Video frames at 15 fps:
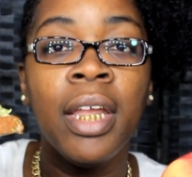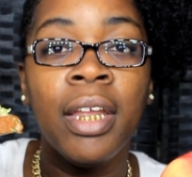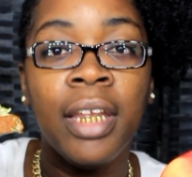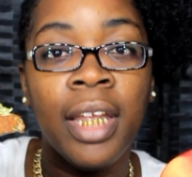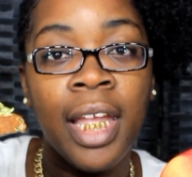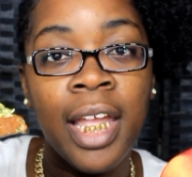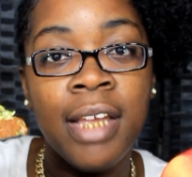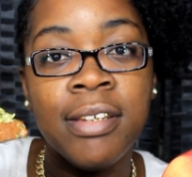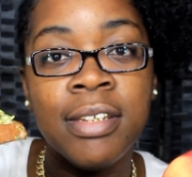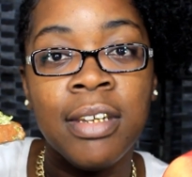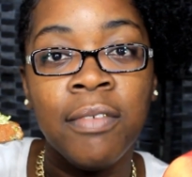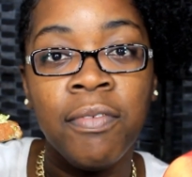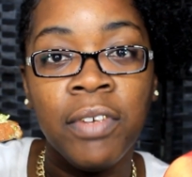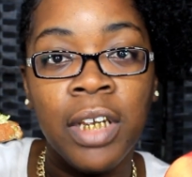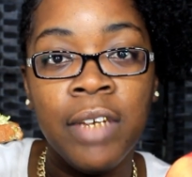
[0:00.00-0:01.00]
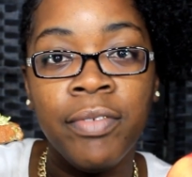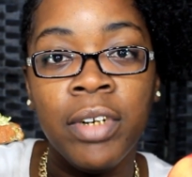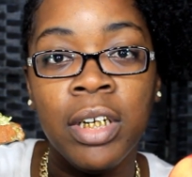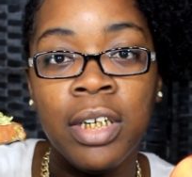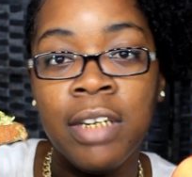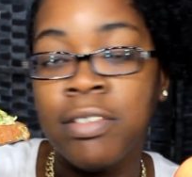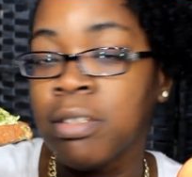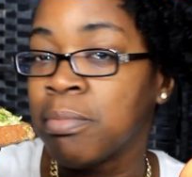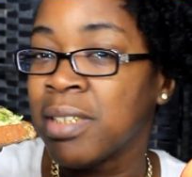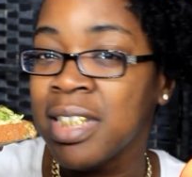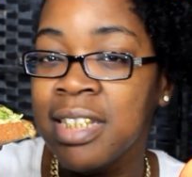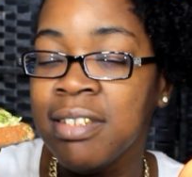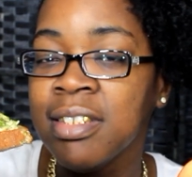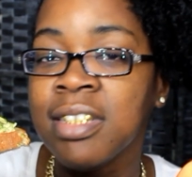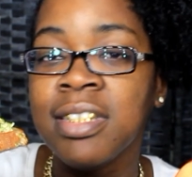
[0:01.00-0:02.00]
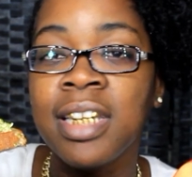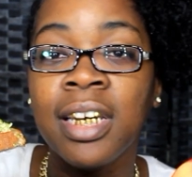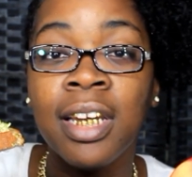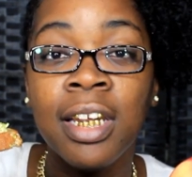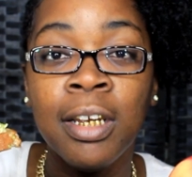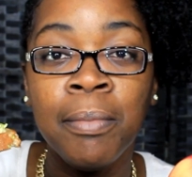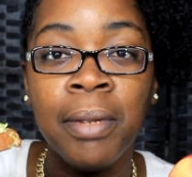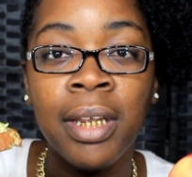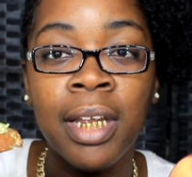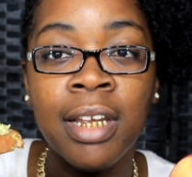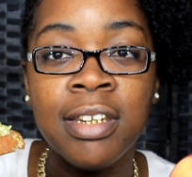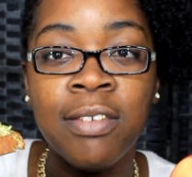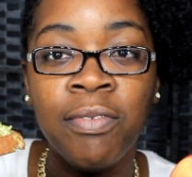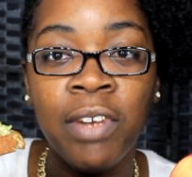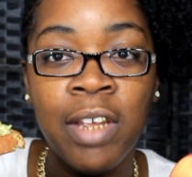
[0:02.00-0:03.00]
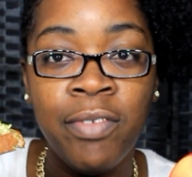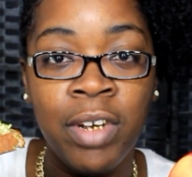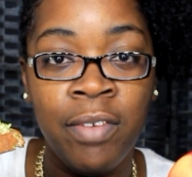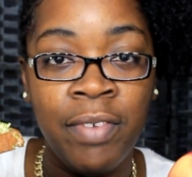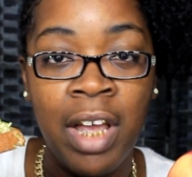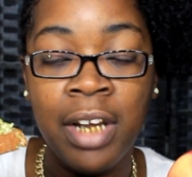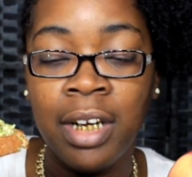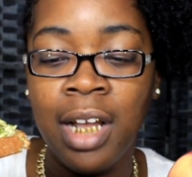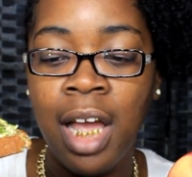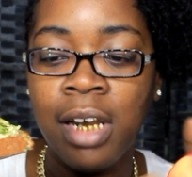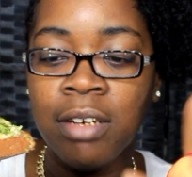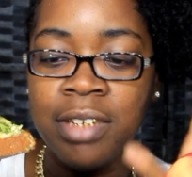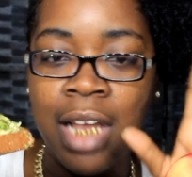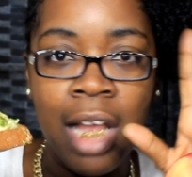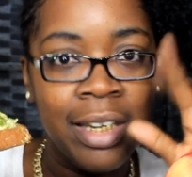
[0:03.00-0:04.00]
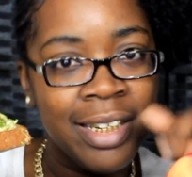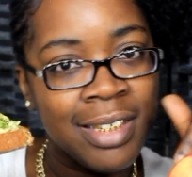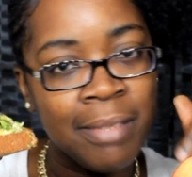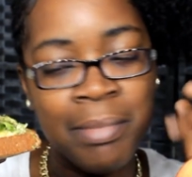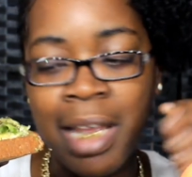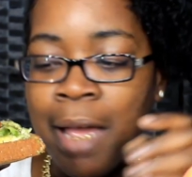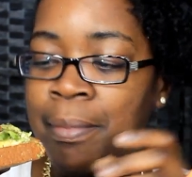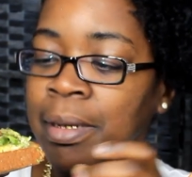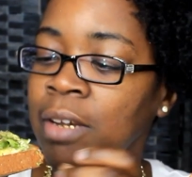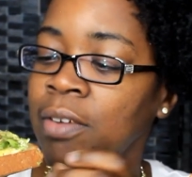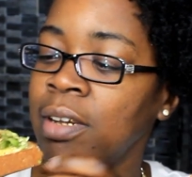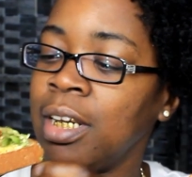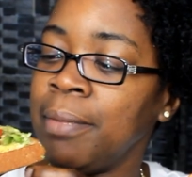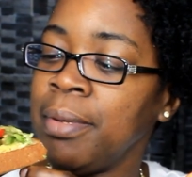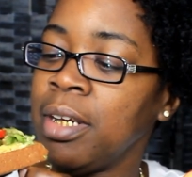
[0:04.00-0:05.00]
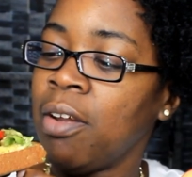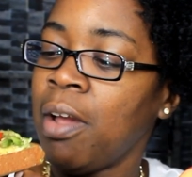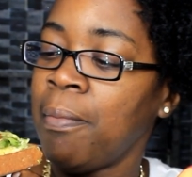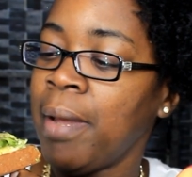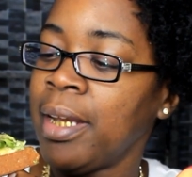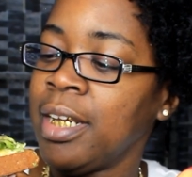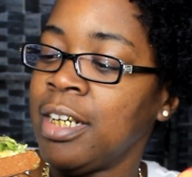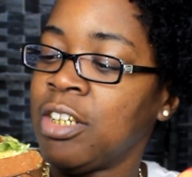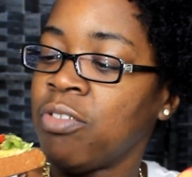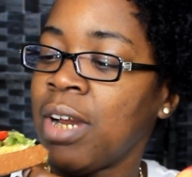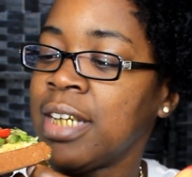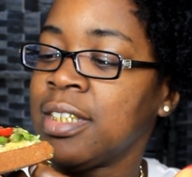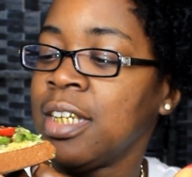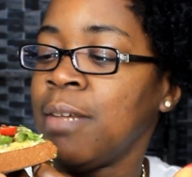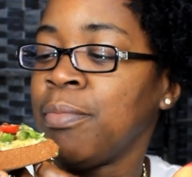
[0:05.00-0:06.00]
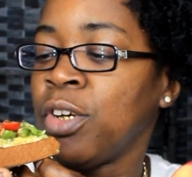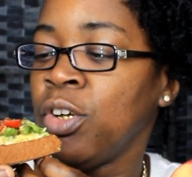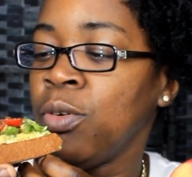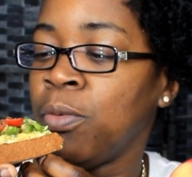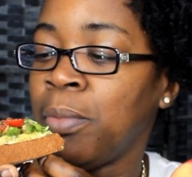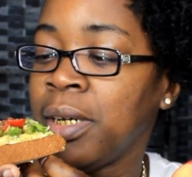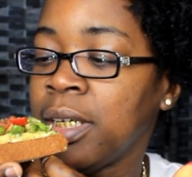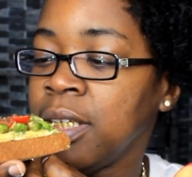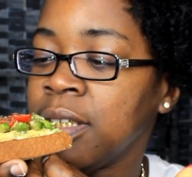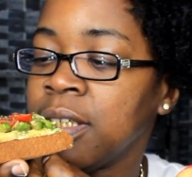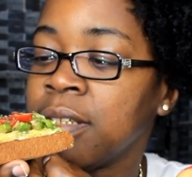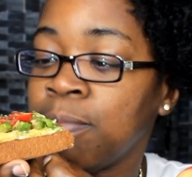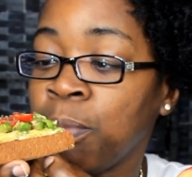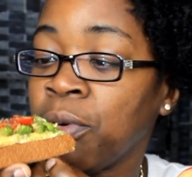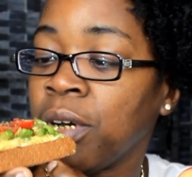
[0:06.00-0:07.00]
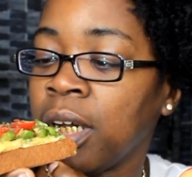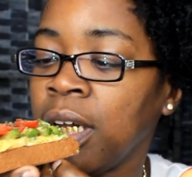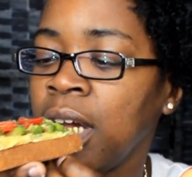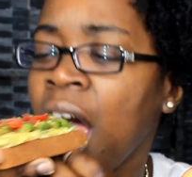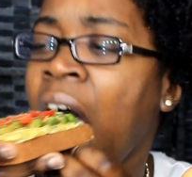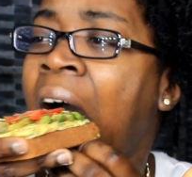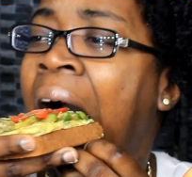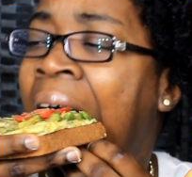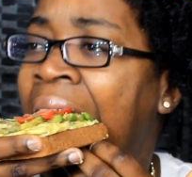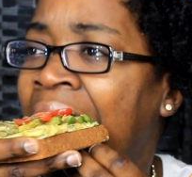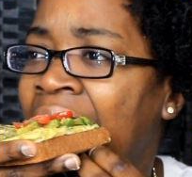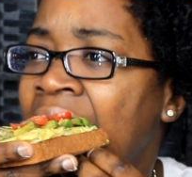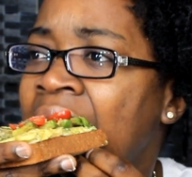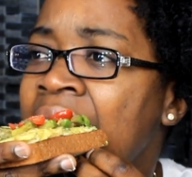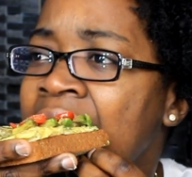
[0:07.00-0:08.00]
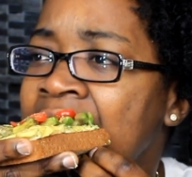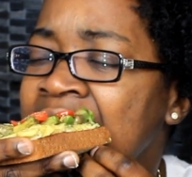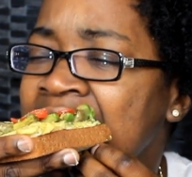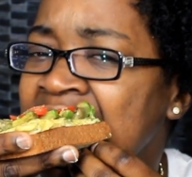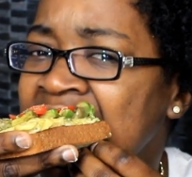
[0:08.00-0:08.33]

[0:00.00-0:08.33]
enhance the flavor, if some seasonings that help enhance the flavor of avocados, y'all list them down below and let me know. I might need to try something new, but this is pretty good. Uh huh.